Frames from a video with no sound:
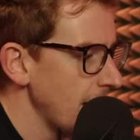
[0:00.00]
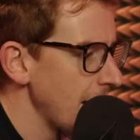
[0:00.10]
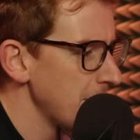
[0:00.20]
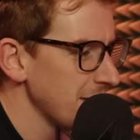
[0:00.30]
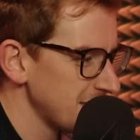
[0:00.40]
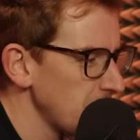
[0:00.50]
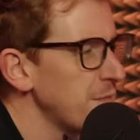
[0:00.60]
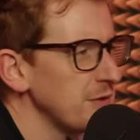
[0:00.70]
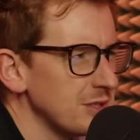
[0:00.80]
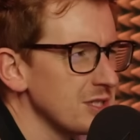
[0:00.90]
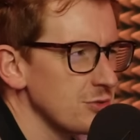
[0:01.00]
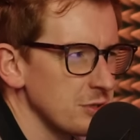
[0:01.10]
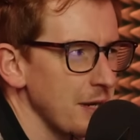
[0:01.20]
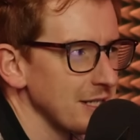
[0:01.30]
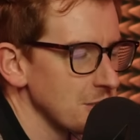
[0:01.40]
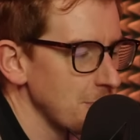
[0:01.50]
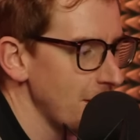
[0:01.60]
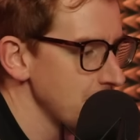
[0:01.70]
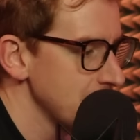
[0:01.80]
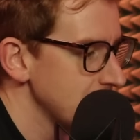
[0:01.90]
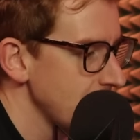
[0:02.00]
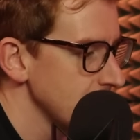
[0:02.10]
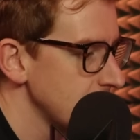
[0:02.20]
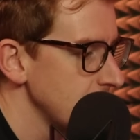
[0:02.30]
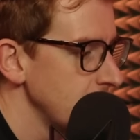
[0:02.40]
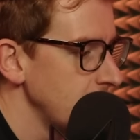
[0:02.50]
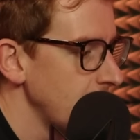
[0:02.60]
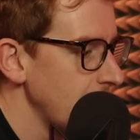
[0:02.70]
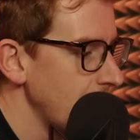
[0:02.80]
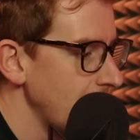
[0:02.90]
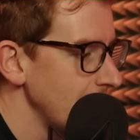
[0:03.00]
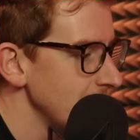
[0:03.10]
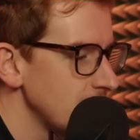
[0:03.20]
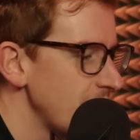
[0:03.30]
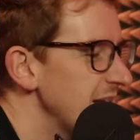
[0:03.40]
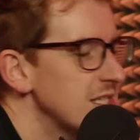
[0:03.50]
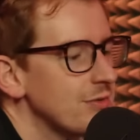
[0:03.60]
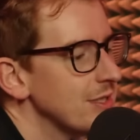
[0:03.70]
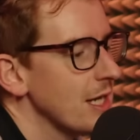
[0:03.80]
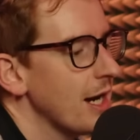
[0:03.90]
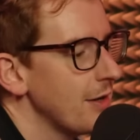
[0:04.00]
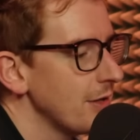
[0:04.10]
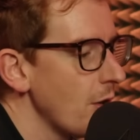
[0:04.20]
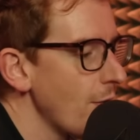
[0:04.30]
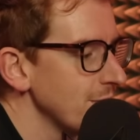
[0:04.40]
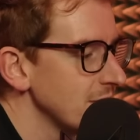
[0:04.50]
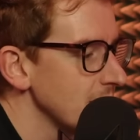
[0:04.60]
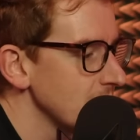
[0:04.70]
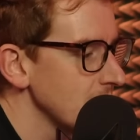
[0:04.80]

but I still feel disrespected by him. He says he's ready to retire and go off into the